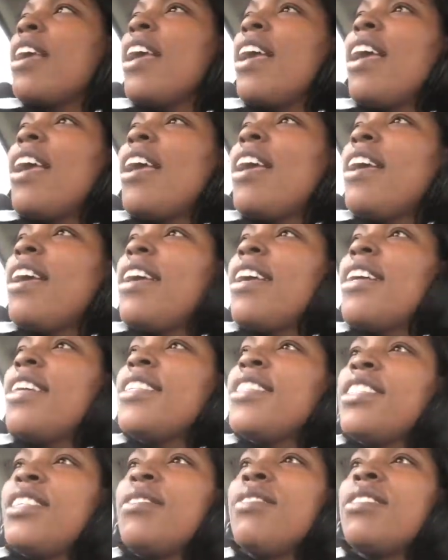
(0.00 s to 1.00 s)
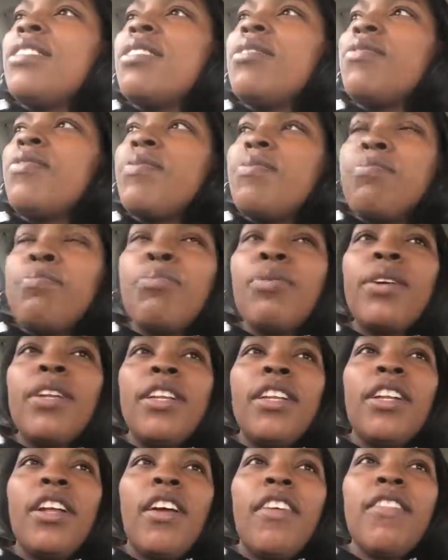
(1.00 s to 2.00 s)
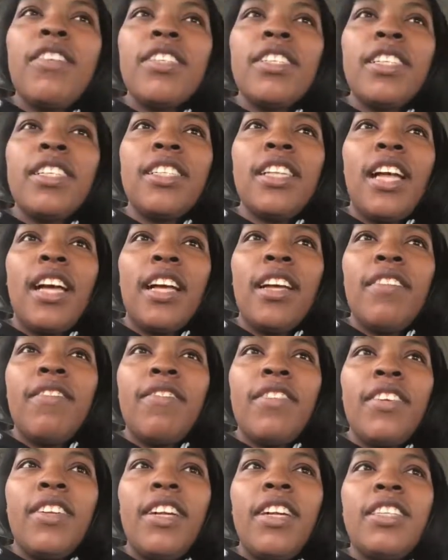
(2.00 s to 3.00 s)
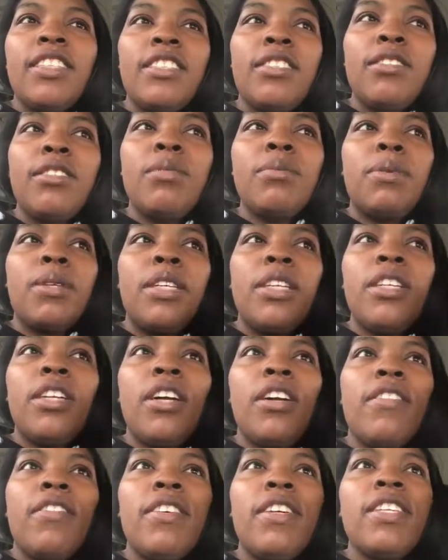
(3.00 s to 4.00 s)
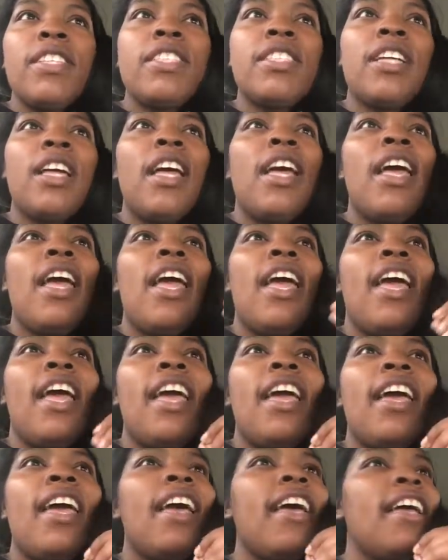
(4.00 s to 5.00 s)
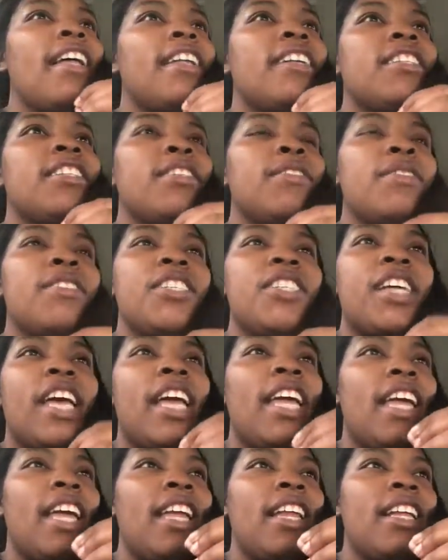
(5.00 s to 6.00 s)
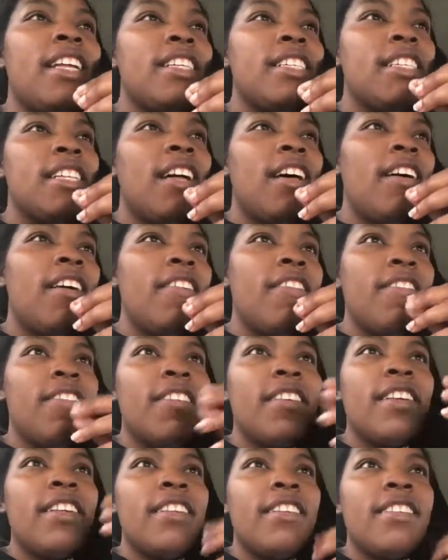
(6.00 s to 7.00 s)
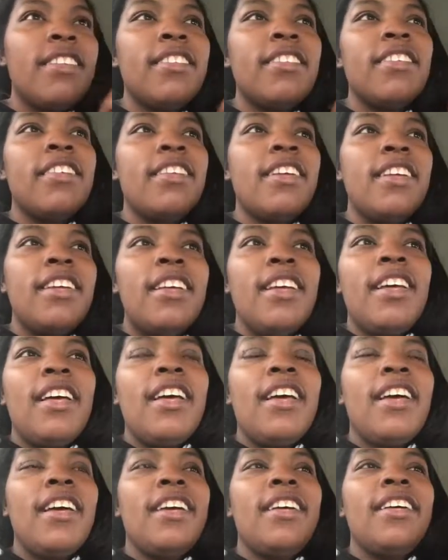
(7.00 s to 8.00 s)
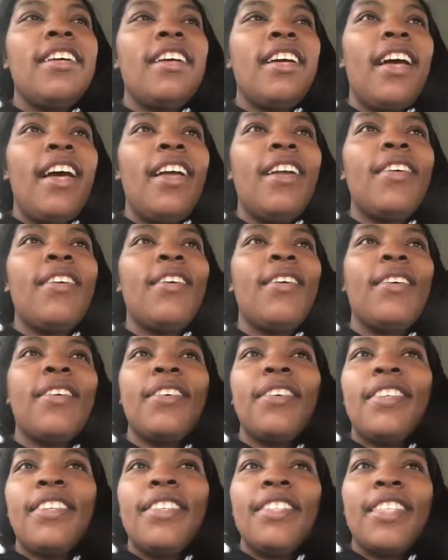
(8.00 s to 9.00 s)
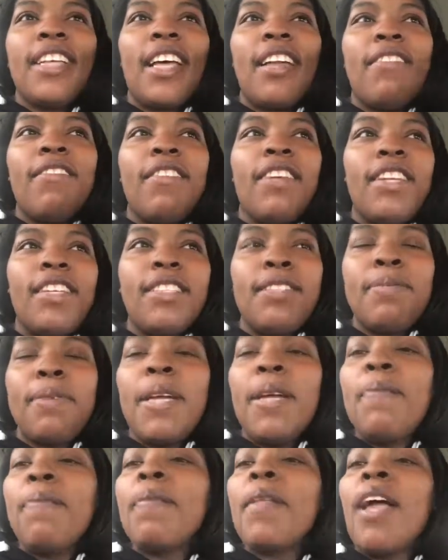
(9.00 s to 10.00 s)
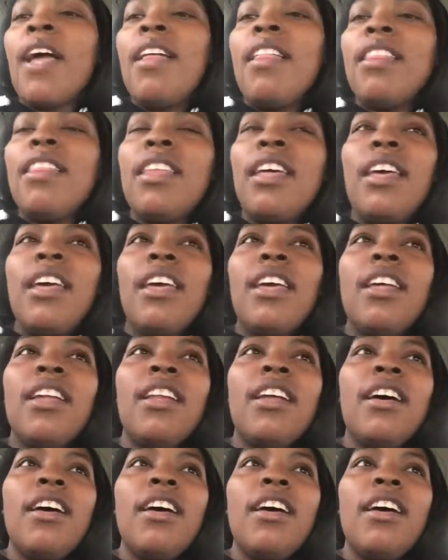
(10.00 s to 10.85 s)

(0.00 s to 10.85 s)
and she was pretty nervous because I can feel that she was pretty nervous, and she was shaking and stuff. And I don't know. That's kind of funny to me. Then,